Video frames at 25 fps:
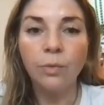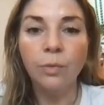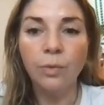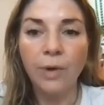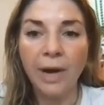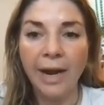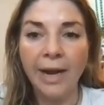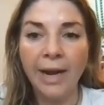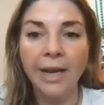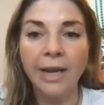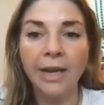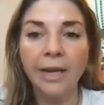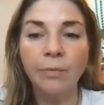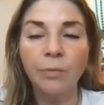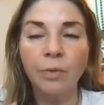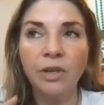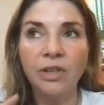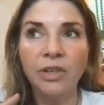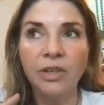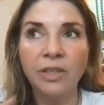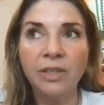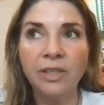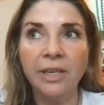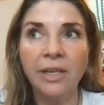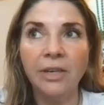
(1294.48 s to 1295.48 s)
Right. And
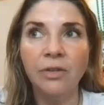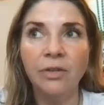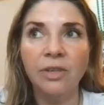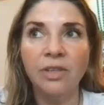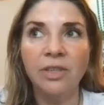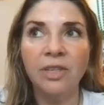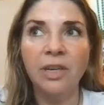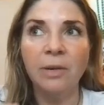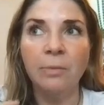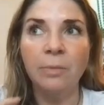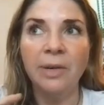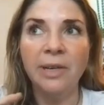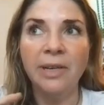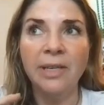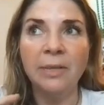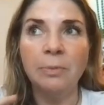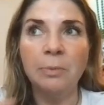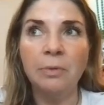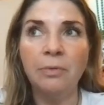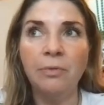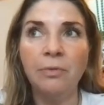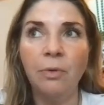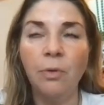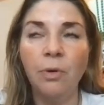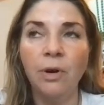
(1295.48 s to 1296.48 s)
which is interesting because
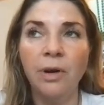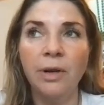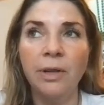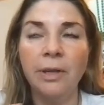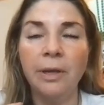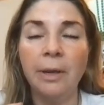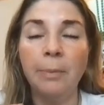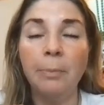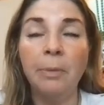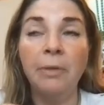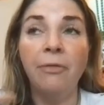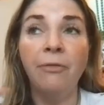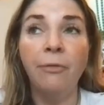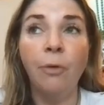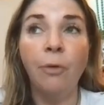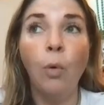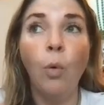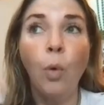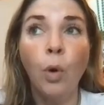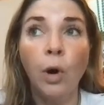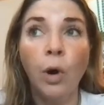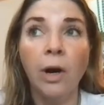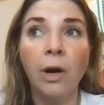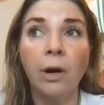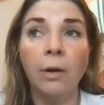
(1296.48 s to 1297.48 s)
before
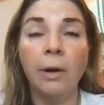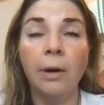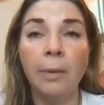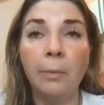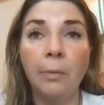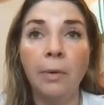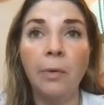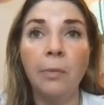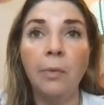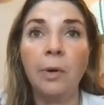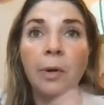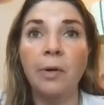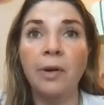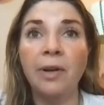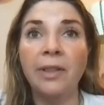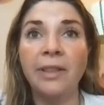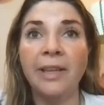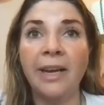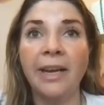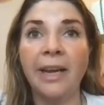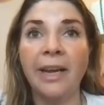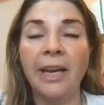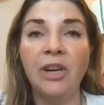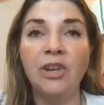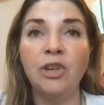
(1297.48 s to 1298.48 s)
before when we were in
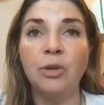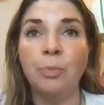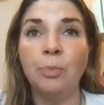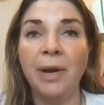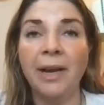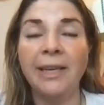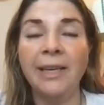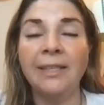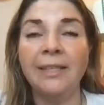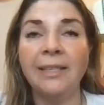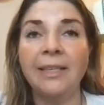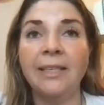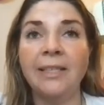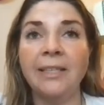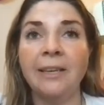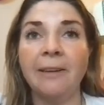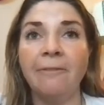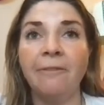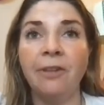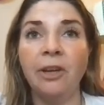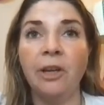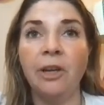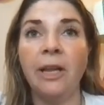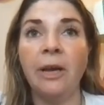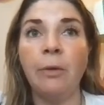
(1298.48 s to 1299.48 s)
that age of Pisces, I
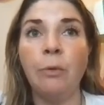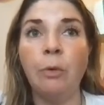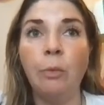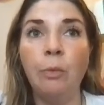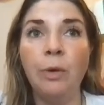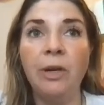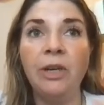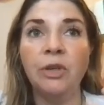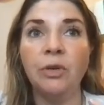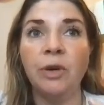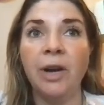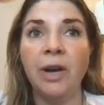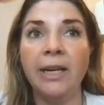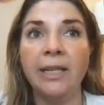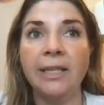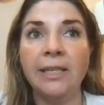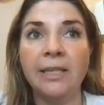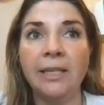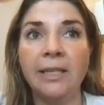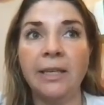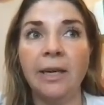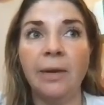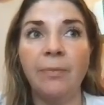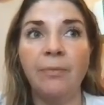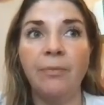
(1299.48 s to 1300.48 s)
feel like when we tried to
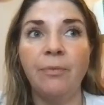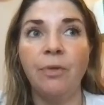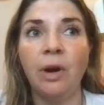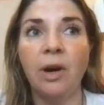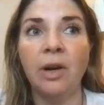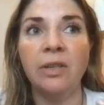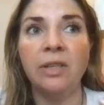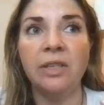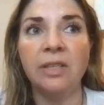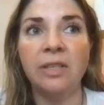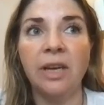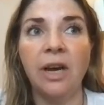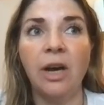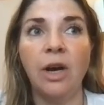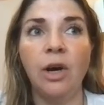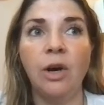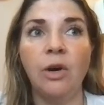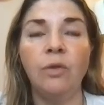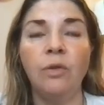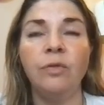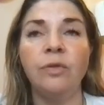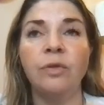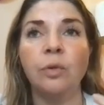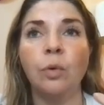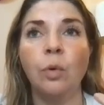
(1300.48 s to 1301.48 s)
stick up for
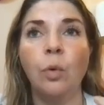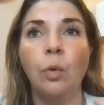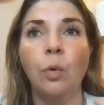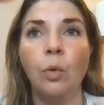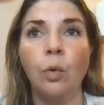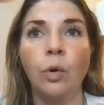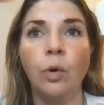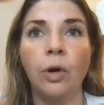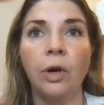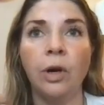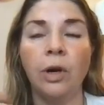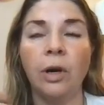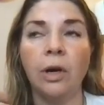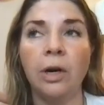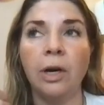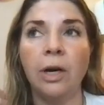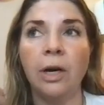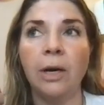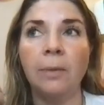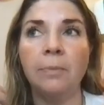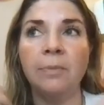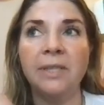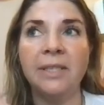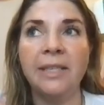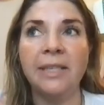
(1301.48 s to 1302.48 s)
ourselves or
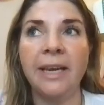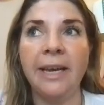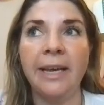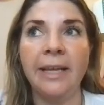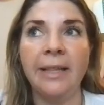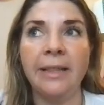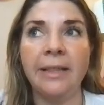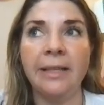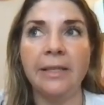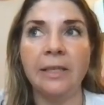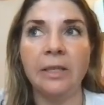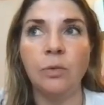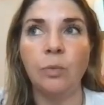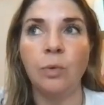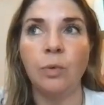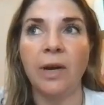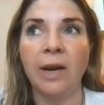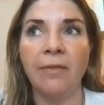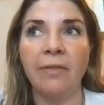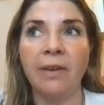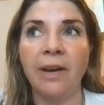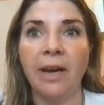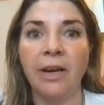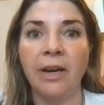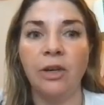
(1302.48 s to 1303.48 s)
um, say this is what
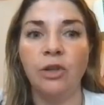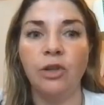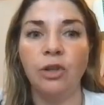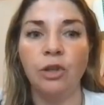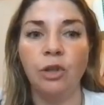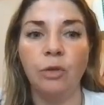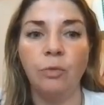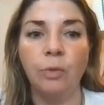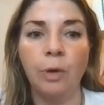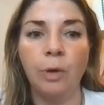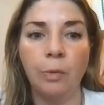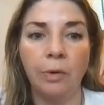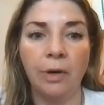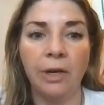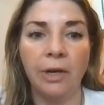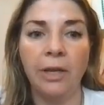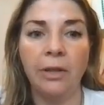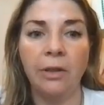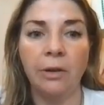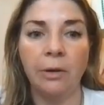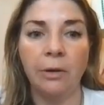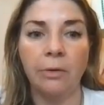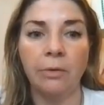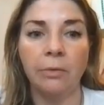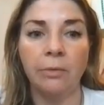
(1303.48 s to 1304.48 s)
I've got to do, we were
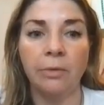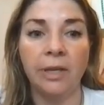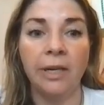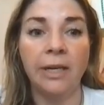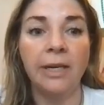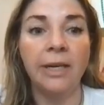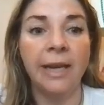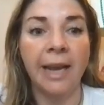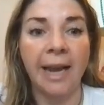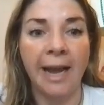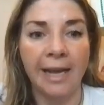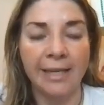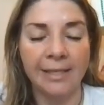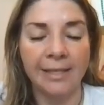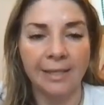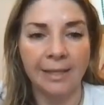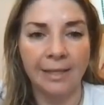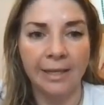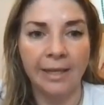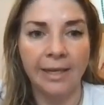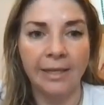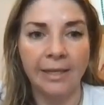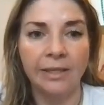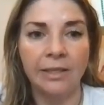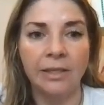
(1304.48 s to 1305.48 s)
either then
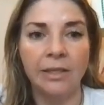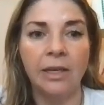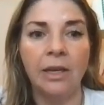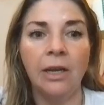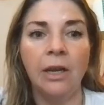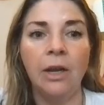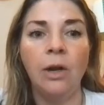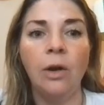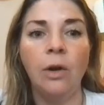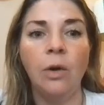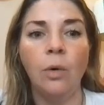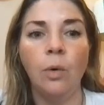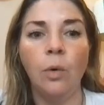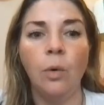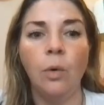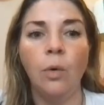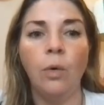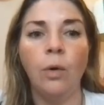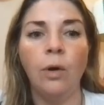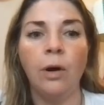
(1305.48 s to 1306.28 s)
gaslit yep.